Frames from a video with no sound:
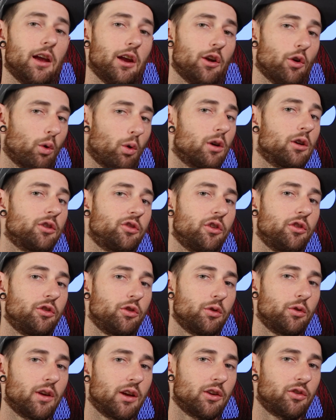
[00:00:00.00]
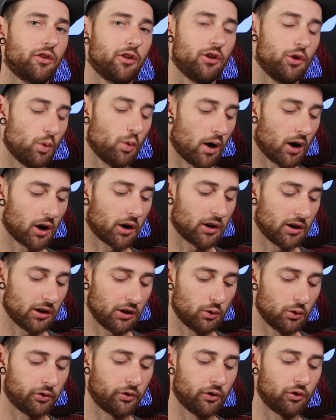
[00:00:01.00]
In order to do this, you are gonna
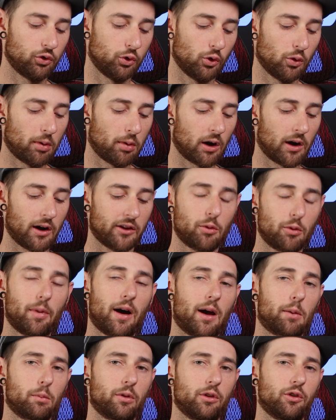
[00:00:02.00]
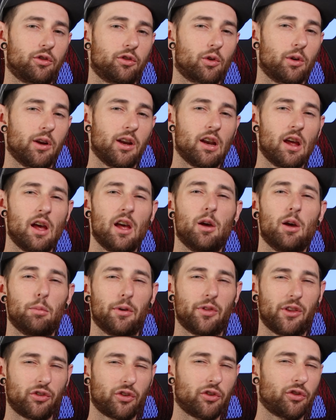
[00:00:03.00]
use the toolbar at the bottom of the screen,
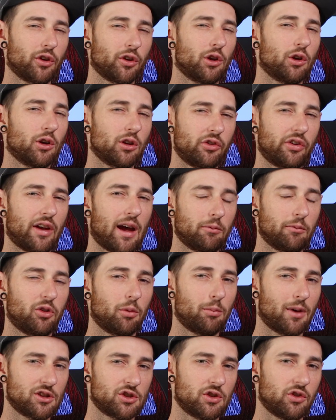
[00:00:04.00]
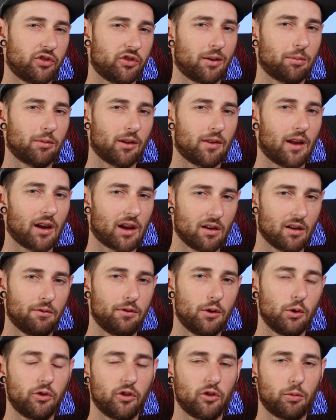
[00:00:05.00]
but this is a good time to mention something that
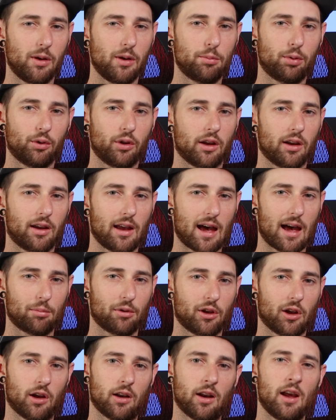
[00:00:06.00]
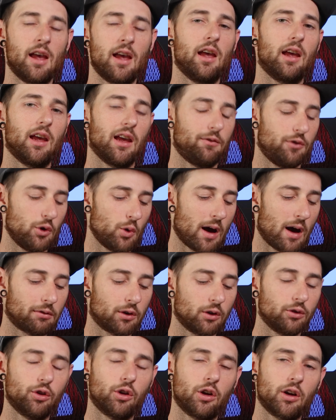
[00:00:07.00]
confuses people in CapCut. If you
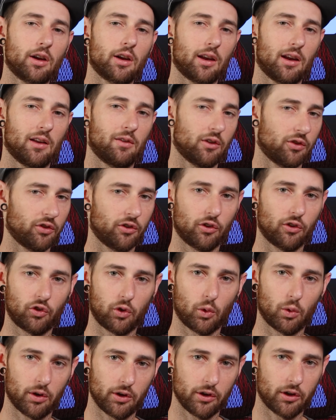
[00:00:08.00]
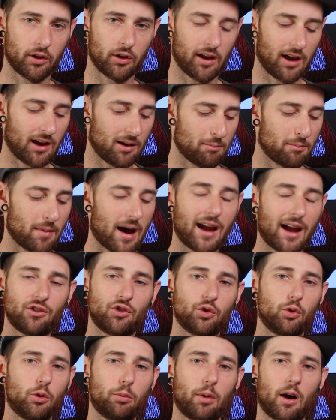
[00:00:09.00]
ever look in this tutorial and my
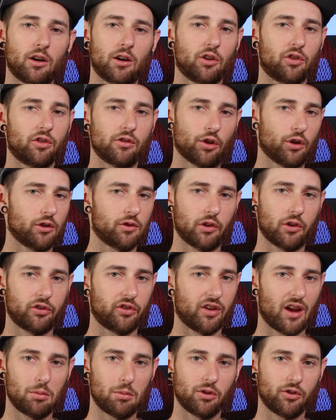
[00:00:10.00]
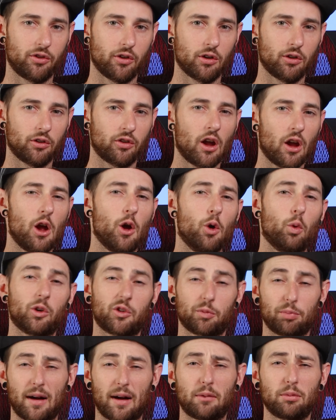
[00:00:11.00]
toolbar doesn't look the same as yours,
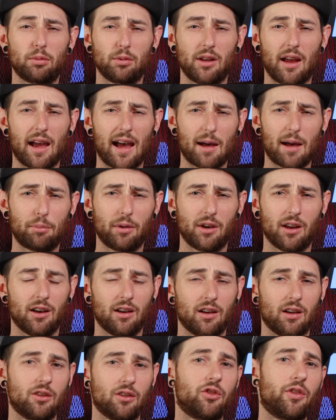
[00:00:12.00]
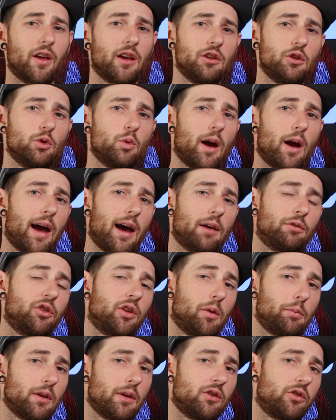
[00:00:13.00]
what's probably happening is that you have
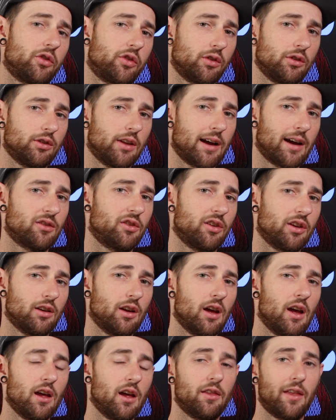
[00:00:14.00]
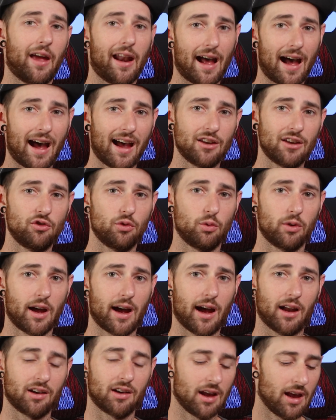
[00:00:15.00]
something selected that I do
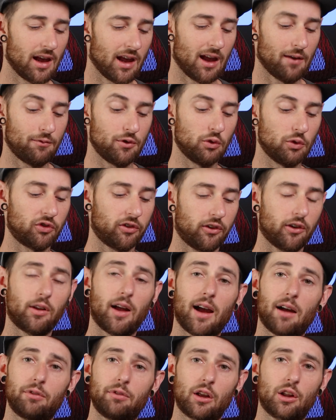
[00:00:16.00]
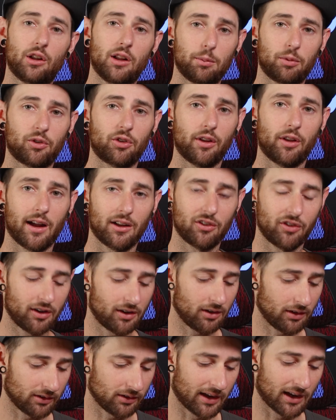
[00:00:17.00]
not. If you still have the clip
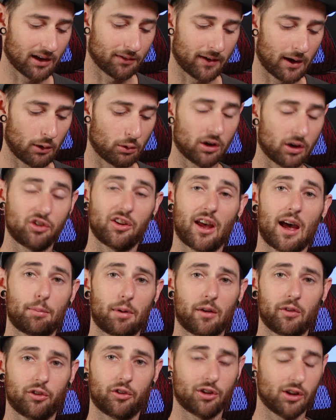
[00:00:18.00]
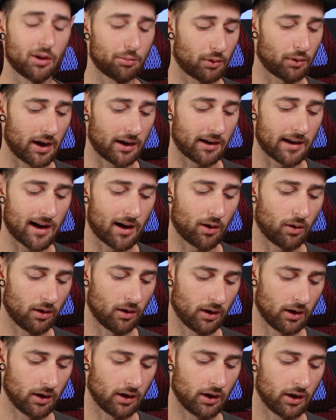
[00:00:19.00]
selected, like if I were to tap on this clip right now,
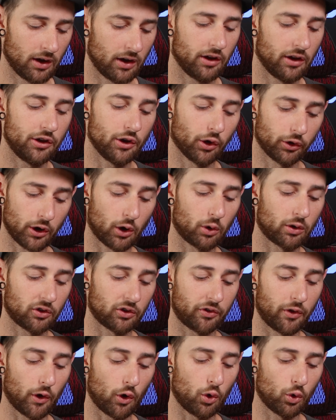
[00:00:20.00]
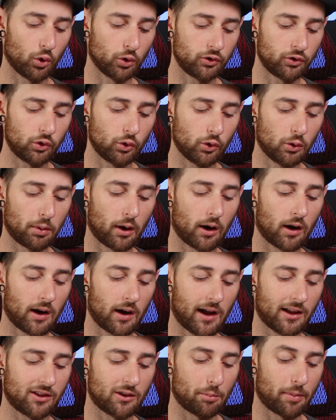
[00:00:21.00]
you'll notice the whole
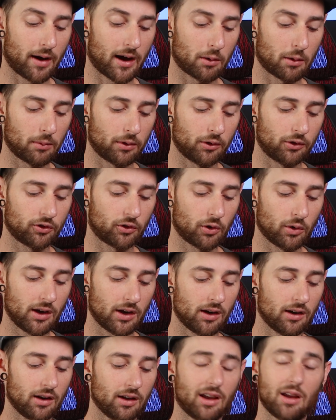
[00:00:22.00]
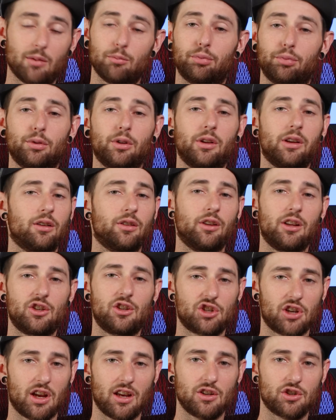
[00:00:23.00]
toolbar at the bottom of the screen completely
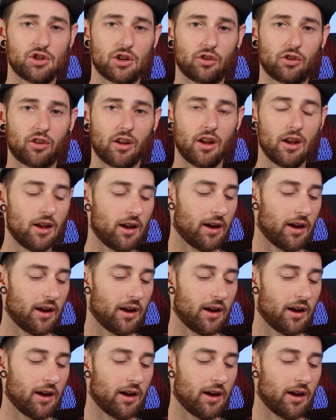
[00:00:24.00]
changes.